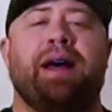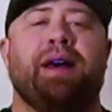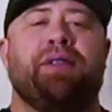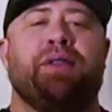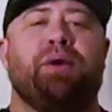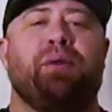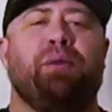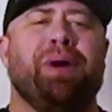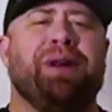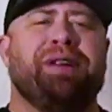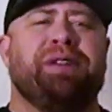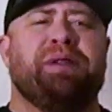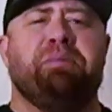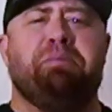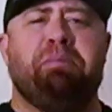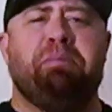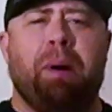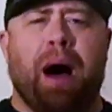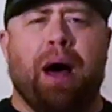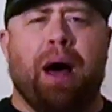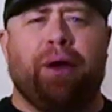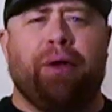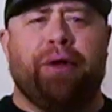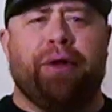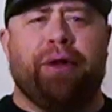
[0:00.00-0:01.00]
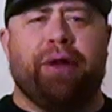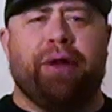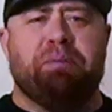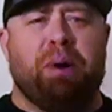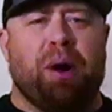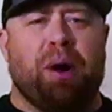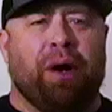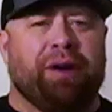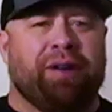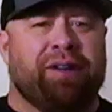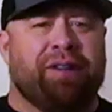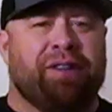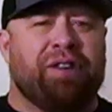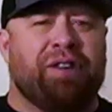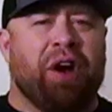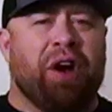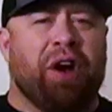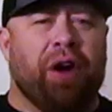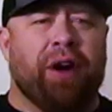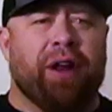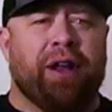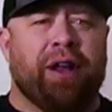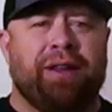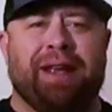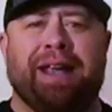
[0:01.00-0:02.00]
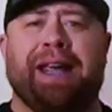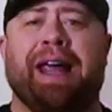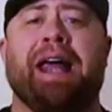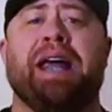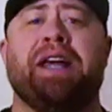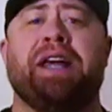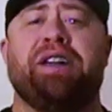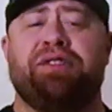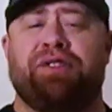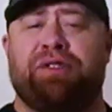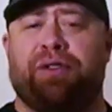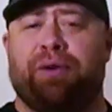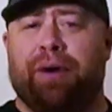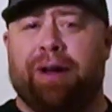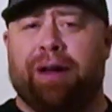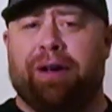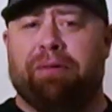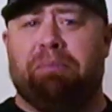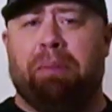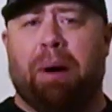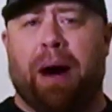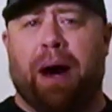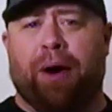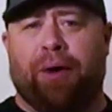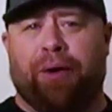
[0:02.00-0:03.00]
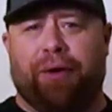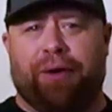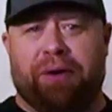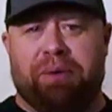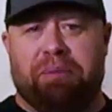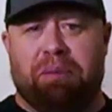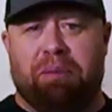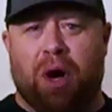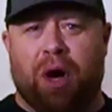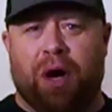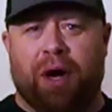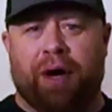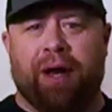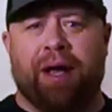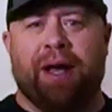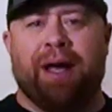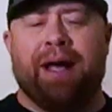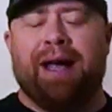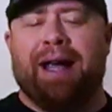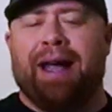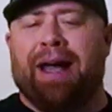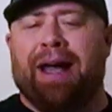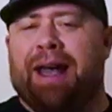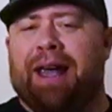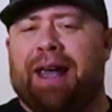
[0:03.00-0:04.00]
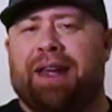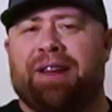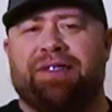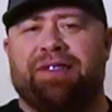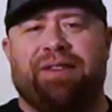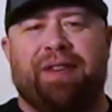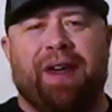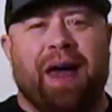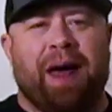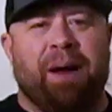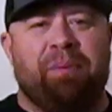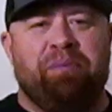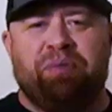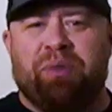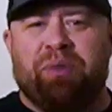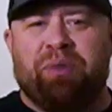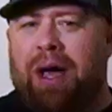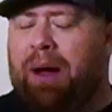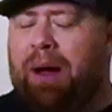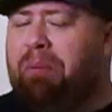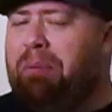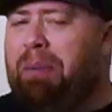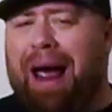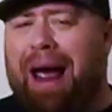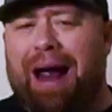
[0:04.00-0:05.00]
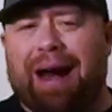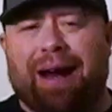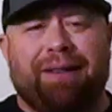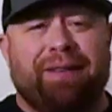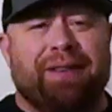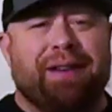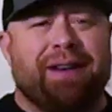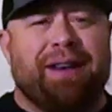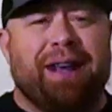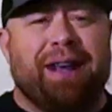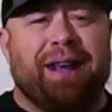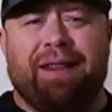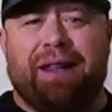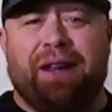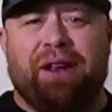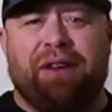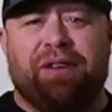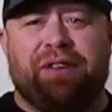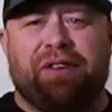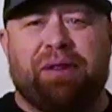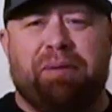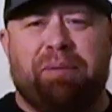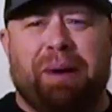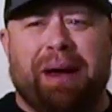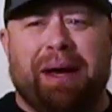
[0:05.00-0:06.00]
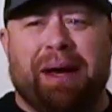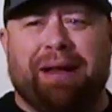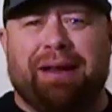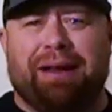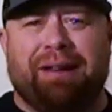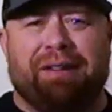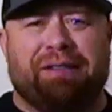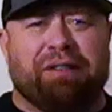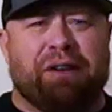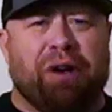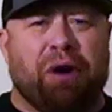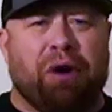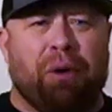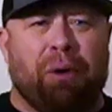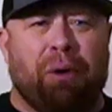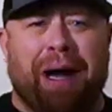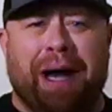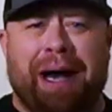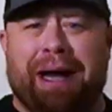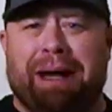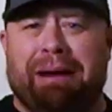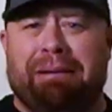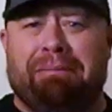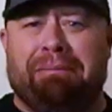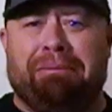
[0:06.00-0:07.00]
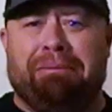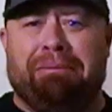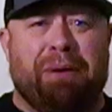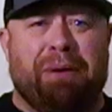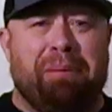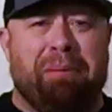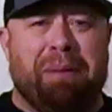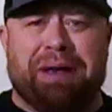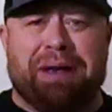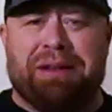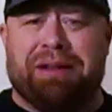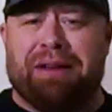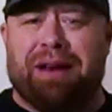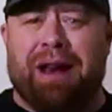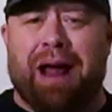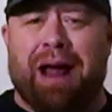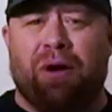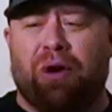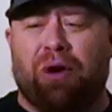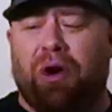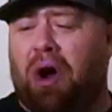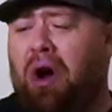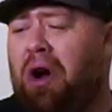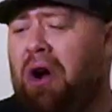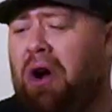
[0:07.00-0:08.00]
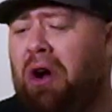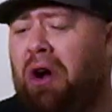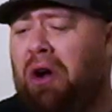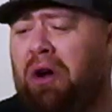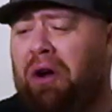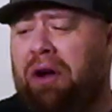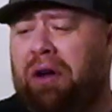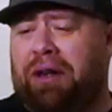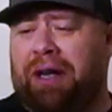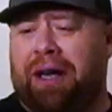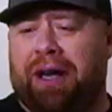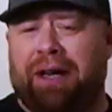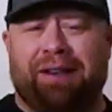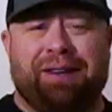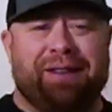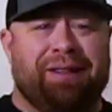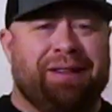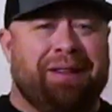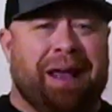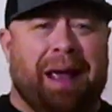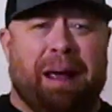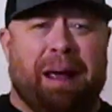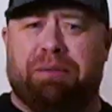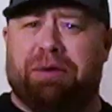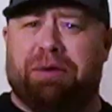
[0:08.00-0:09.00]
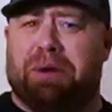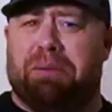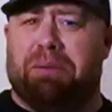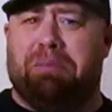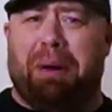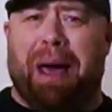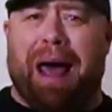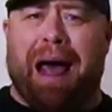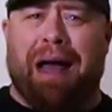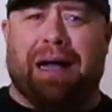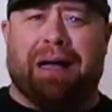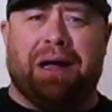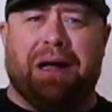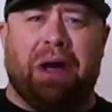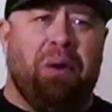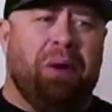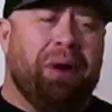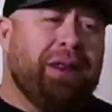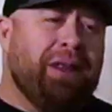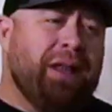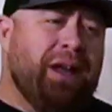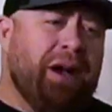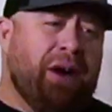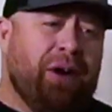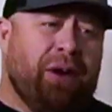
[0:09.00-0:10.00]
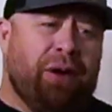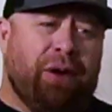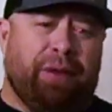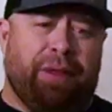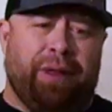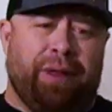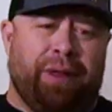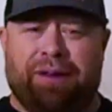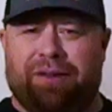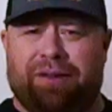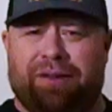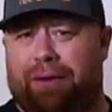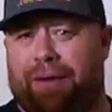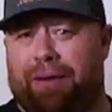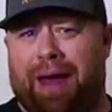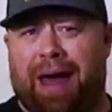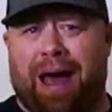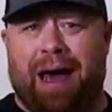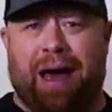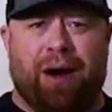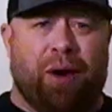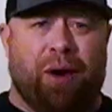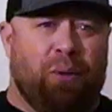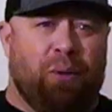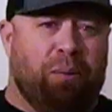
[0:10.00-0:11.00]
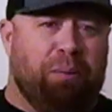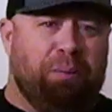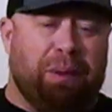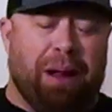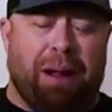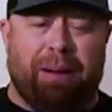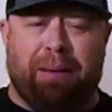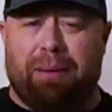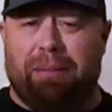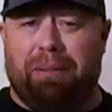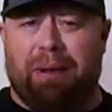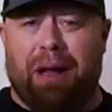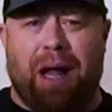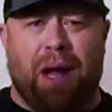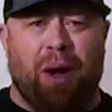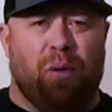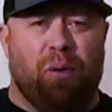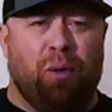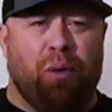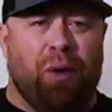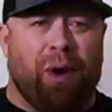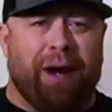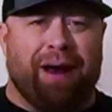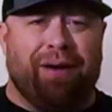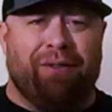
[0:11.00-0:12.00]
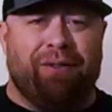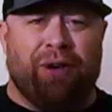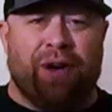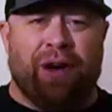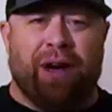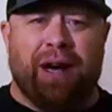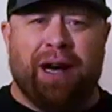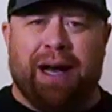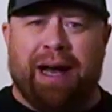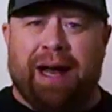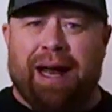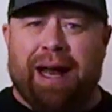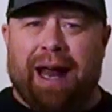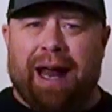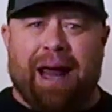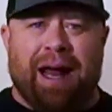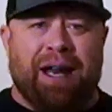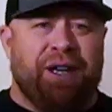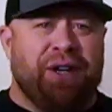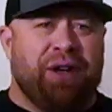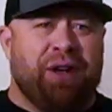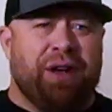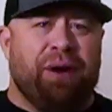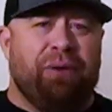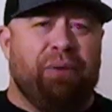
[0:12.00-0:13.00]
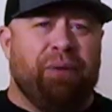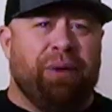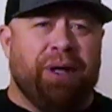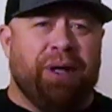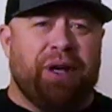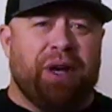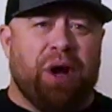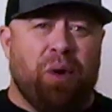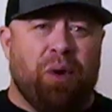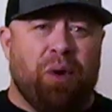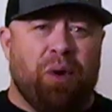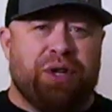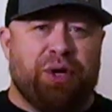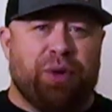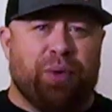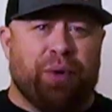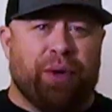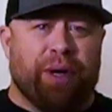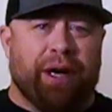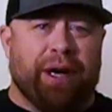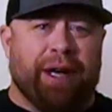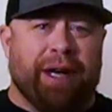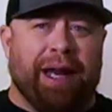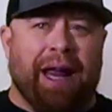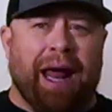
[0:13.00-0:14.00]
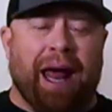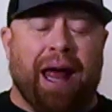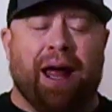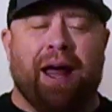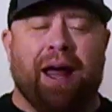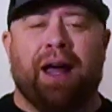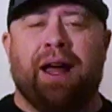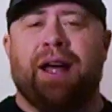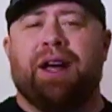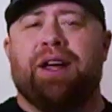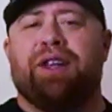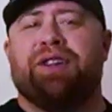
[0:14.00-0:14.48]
The reason bottled in bond started, the history of bottled in bond, is that back in the day they used to make this grain fermented alcohol and they'd slap tobacco in there or this or that or blah blah blah whatever, and you didn't really know what you were going to get.